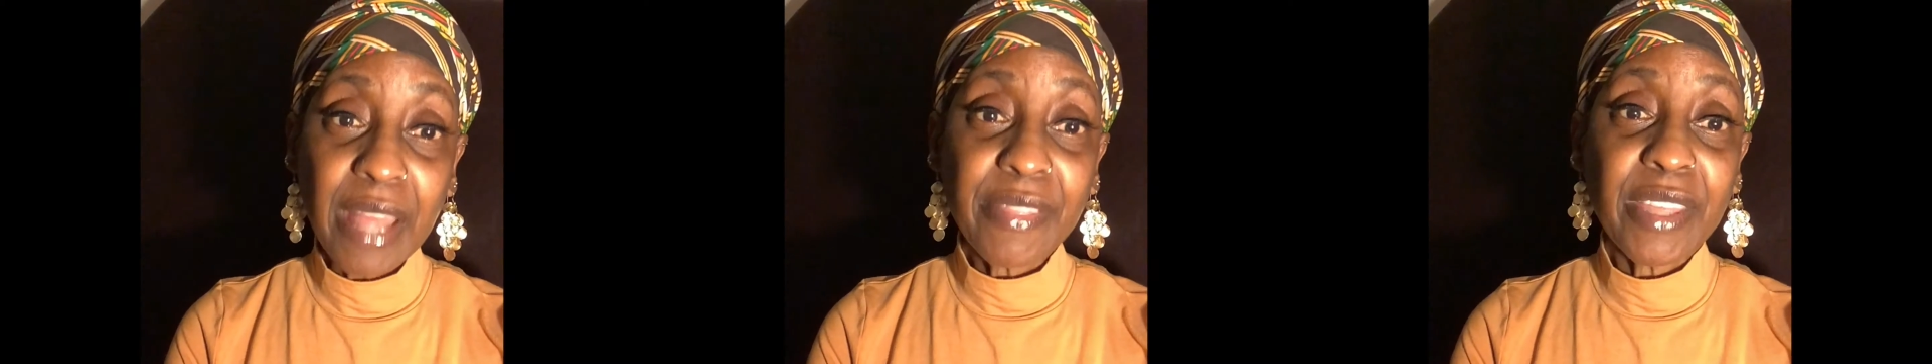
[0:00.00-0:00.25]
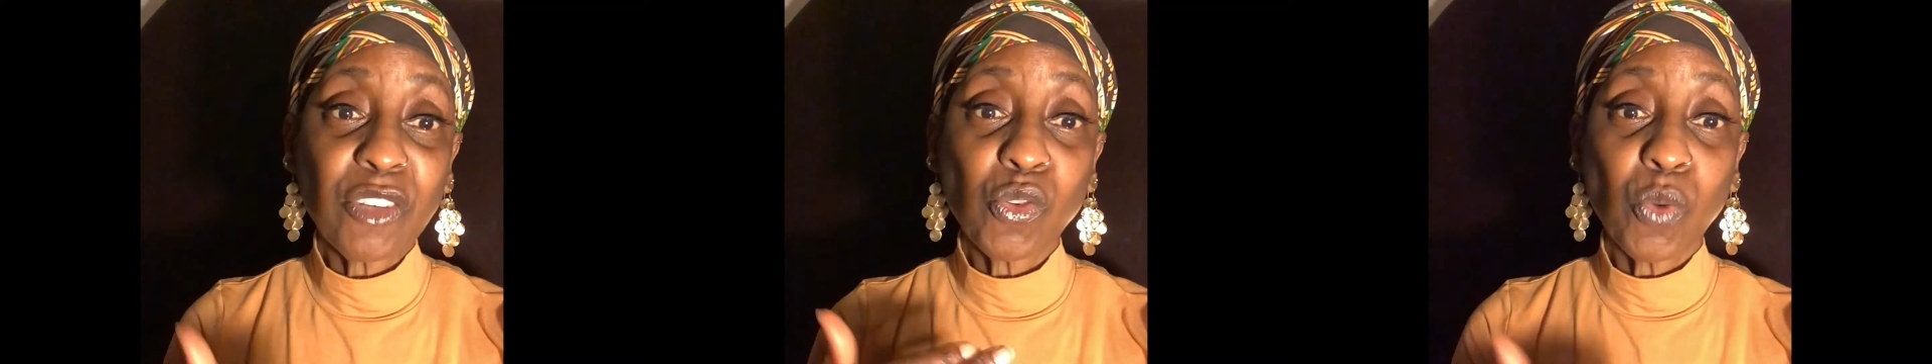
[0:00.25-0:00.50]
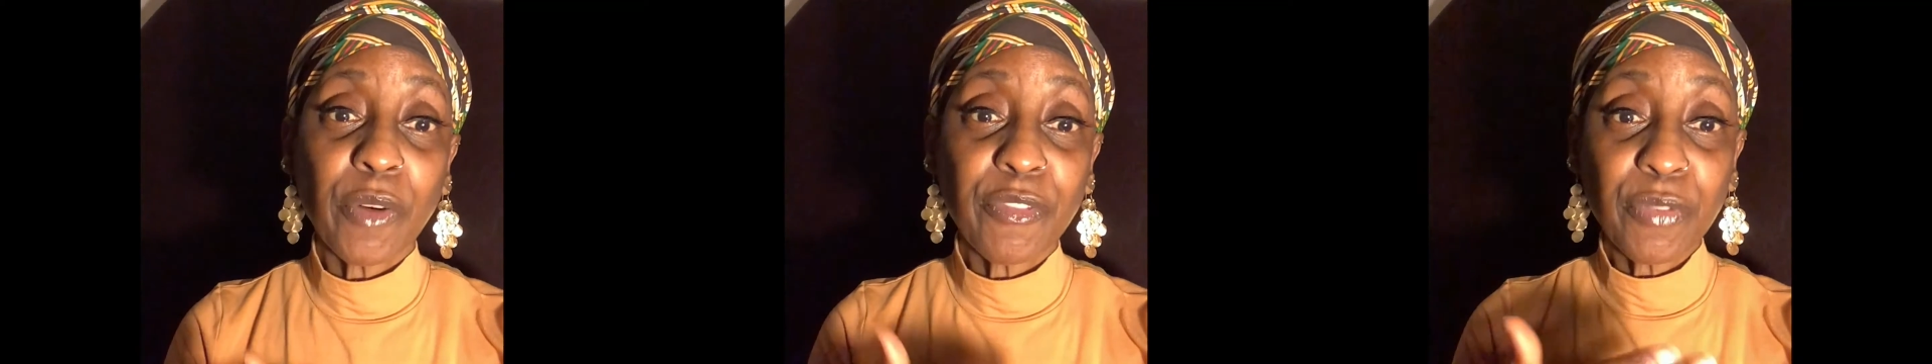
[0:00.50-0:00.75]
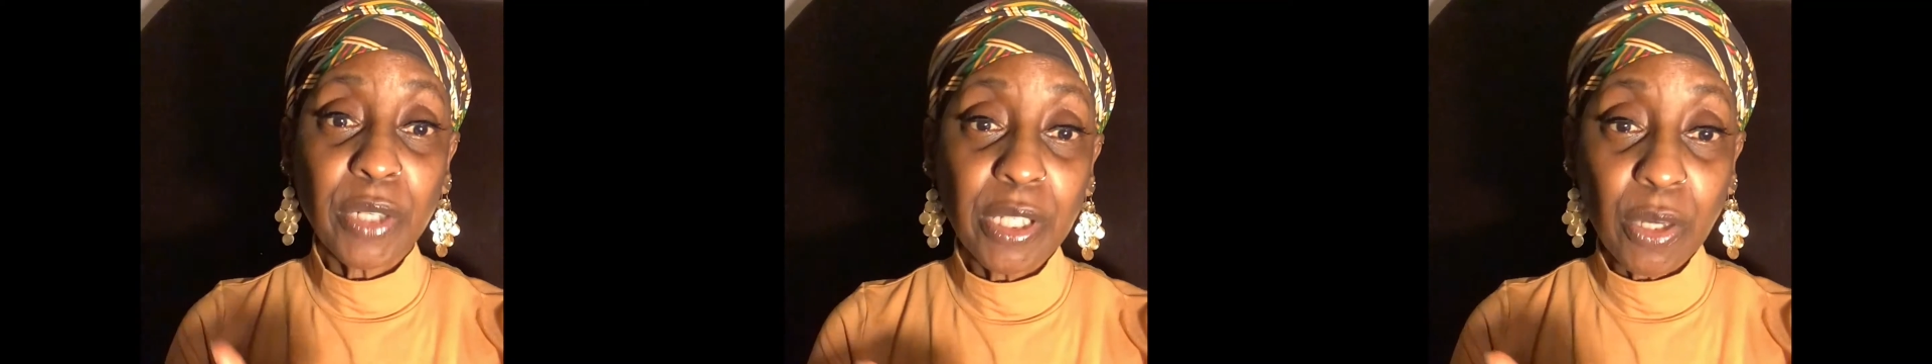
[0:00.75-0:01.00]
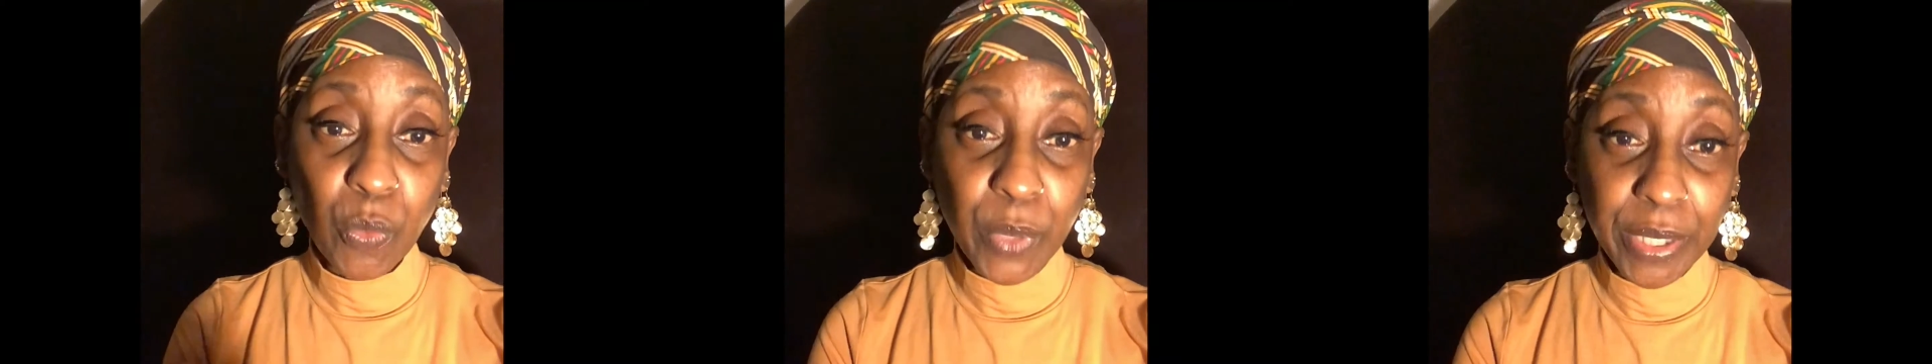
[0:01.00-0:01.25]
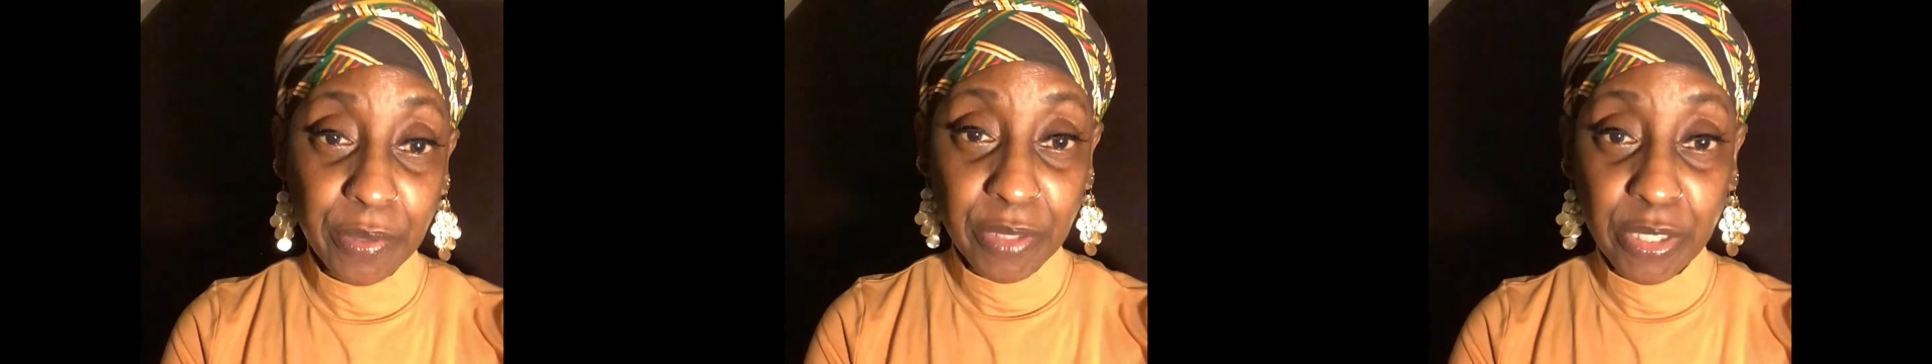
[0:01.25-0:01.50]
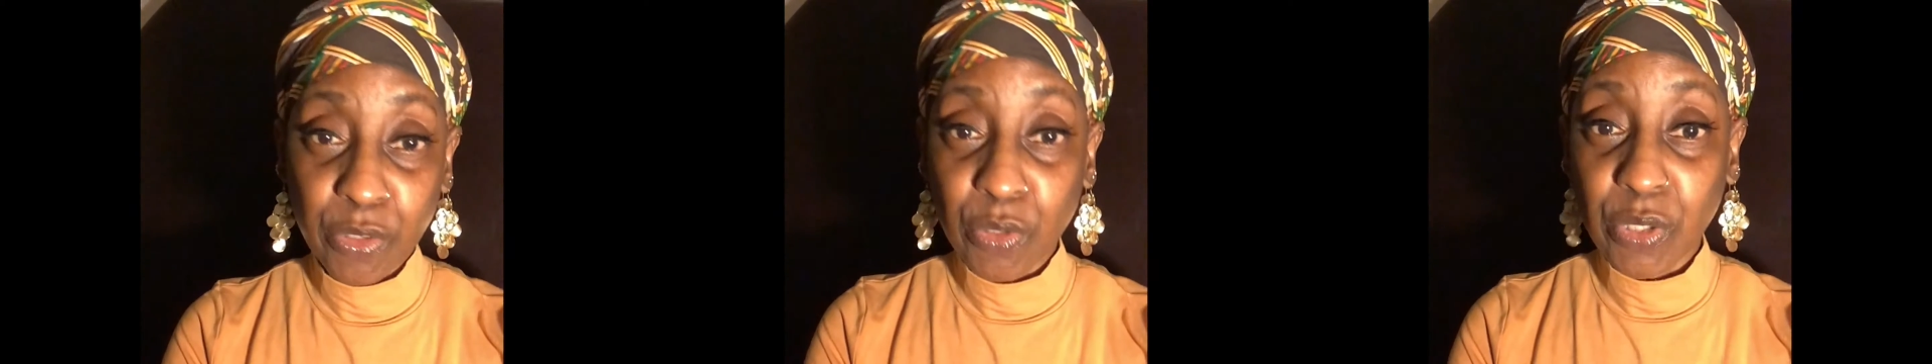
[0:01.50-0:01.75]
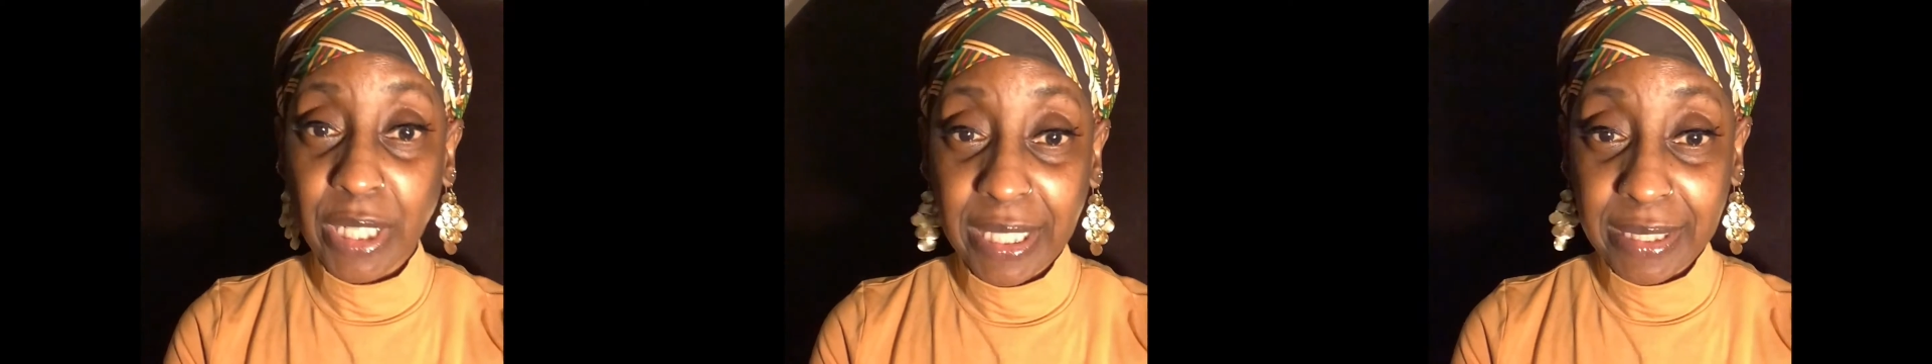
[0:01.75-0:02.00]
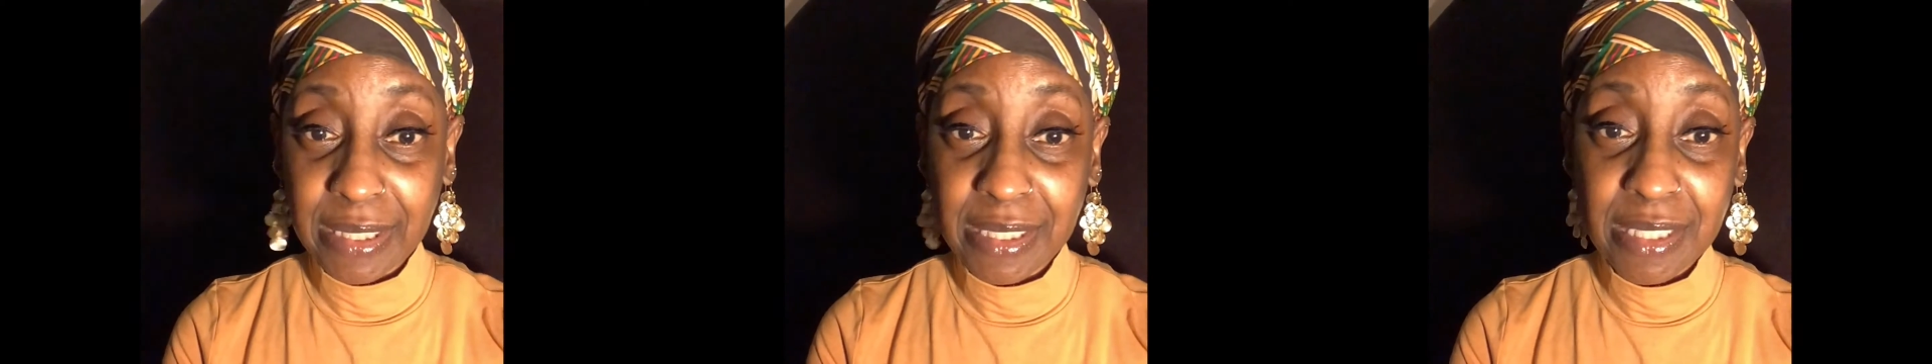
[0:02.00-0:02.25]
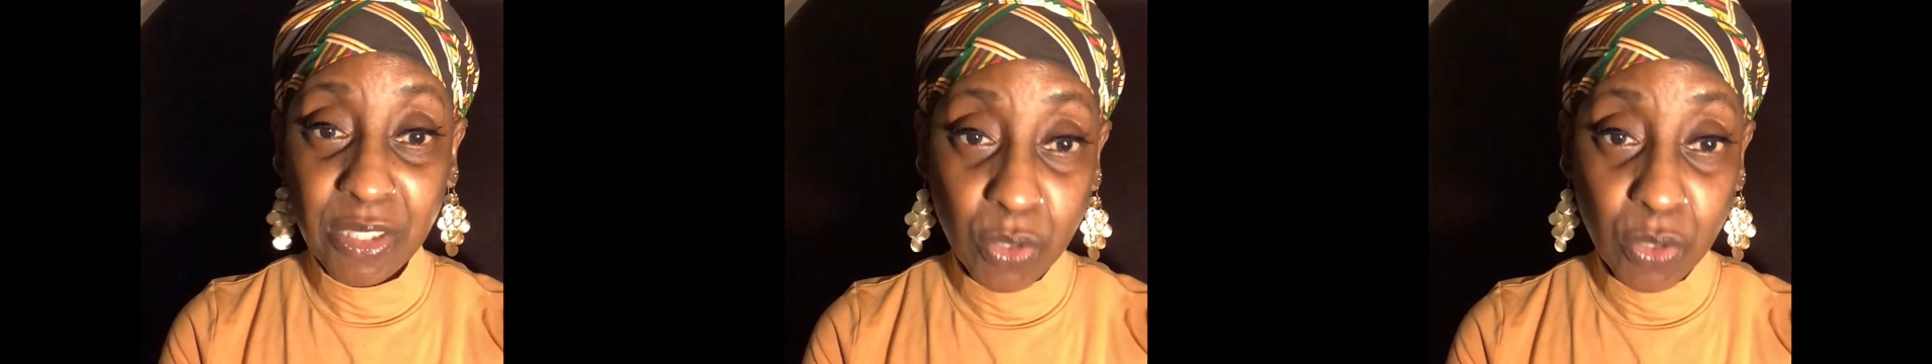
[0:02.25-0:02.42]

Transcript: that you are fully aware that you selected this